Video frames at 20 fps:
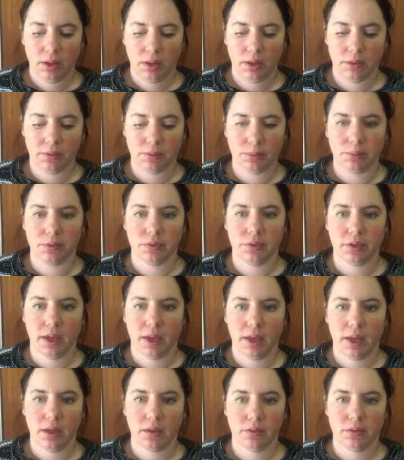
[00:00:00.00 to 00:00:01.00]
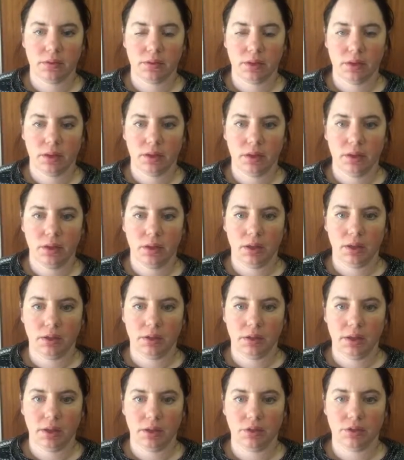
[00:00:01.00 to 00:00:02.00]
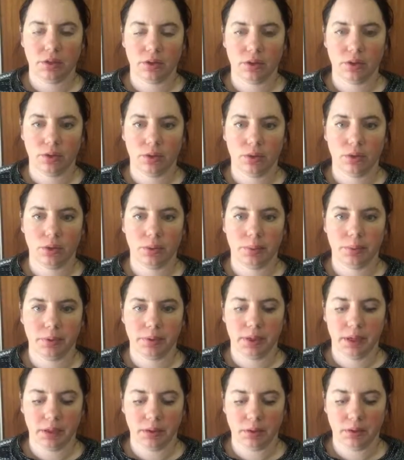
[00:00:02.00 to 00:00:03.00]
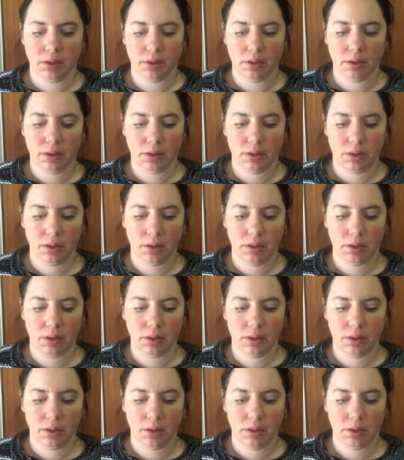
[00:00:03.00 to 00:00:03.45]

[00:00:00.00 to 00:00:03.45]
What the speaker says: as it was a counsellor, a teacher, or a protector.